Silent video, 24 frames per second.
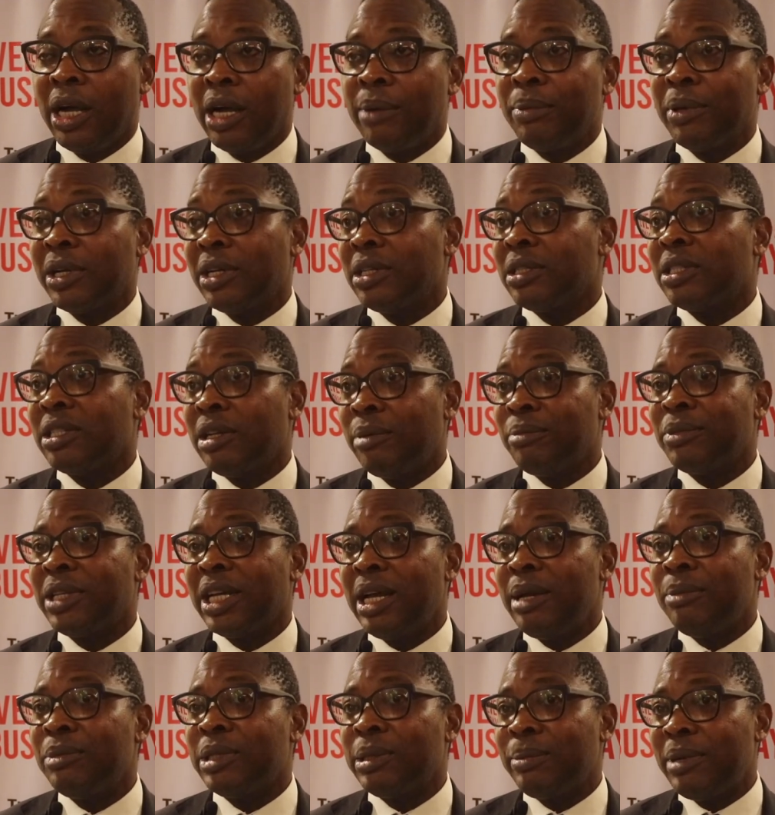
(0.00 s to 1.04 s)
Because
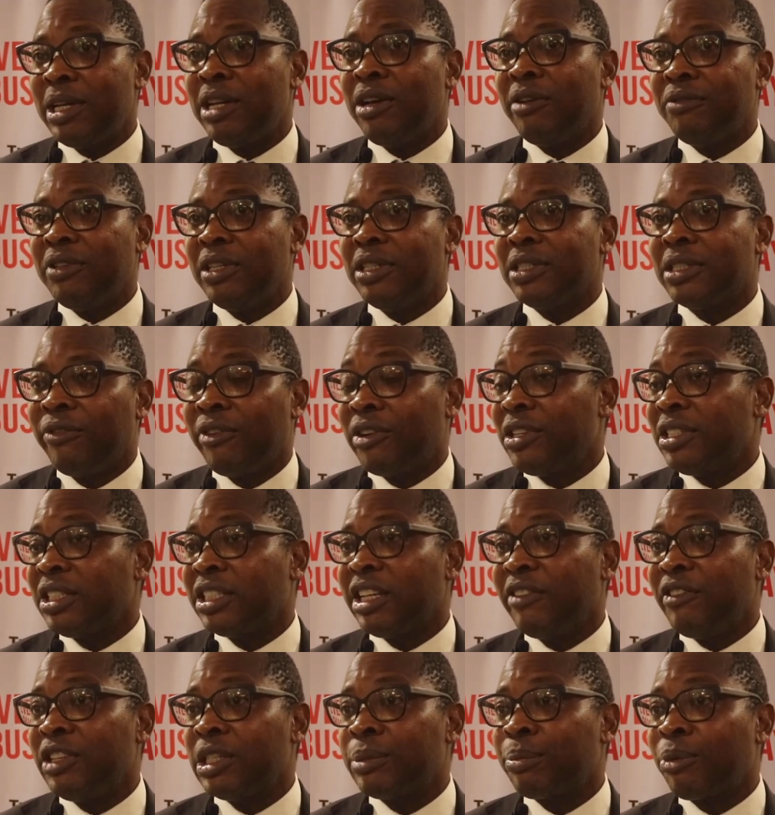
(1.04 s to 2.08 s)
sometimes many of these foreign
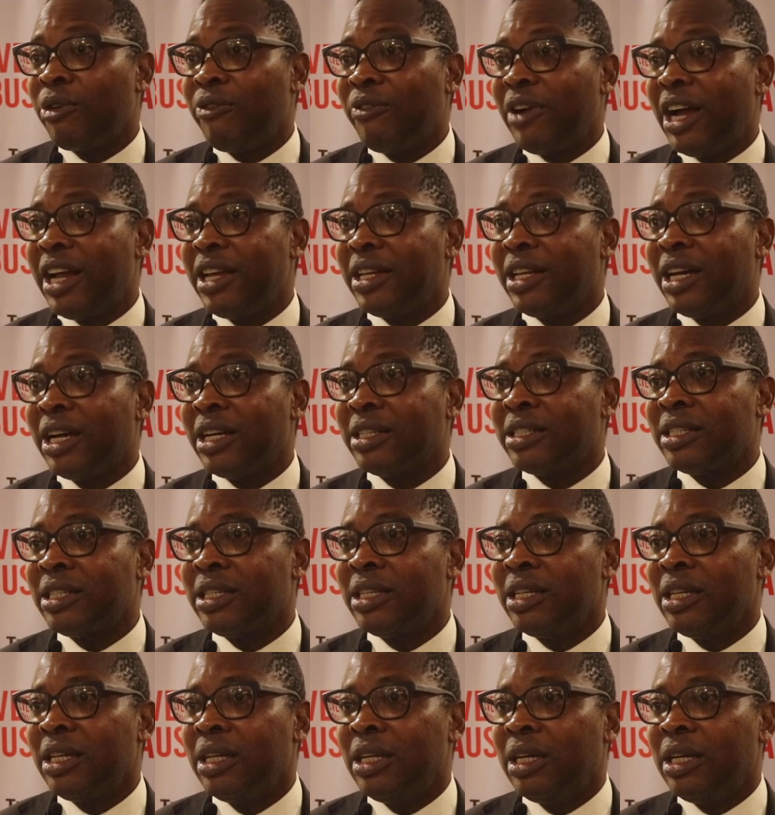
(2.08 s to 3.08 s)
service providers,